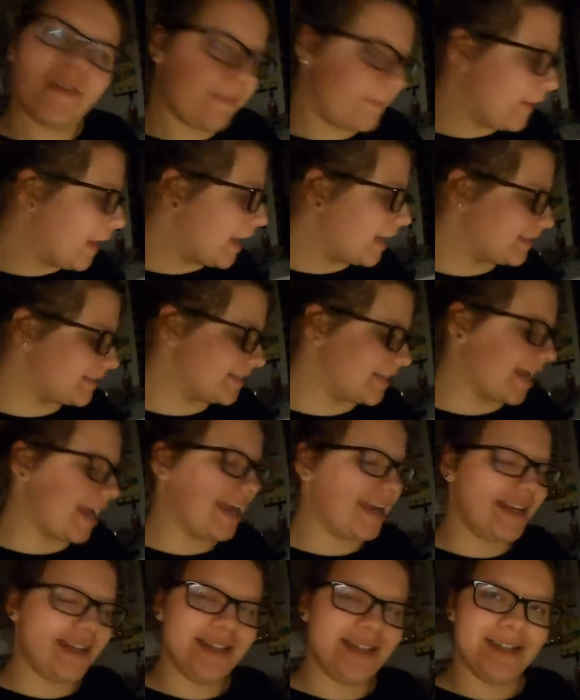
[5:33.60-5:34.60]

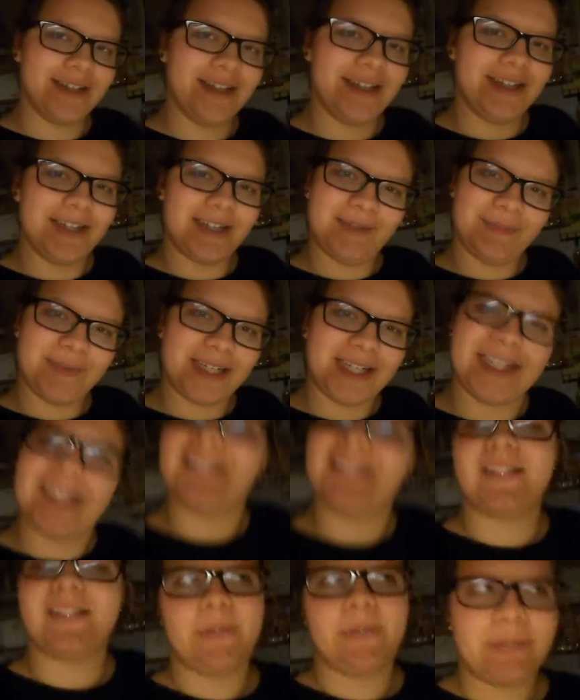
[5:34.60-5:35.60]
Thursday, meaning
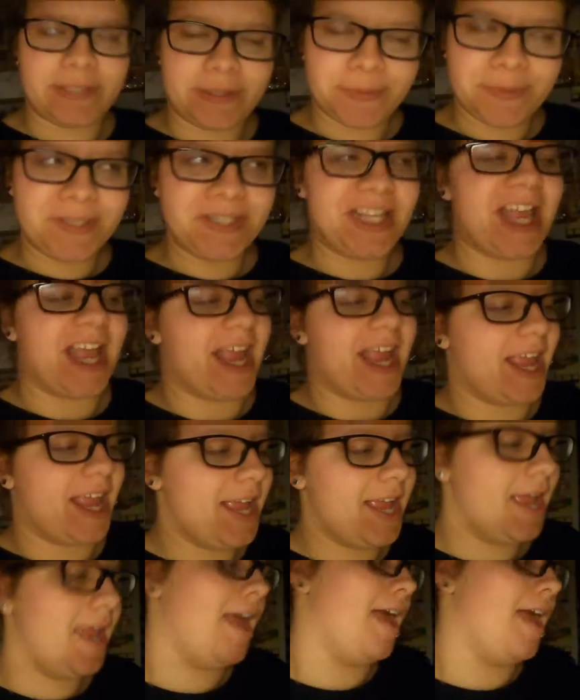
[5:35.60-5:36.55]
it's Christmas Day.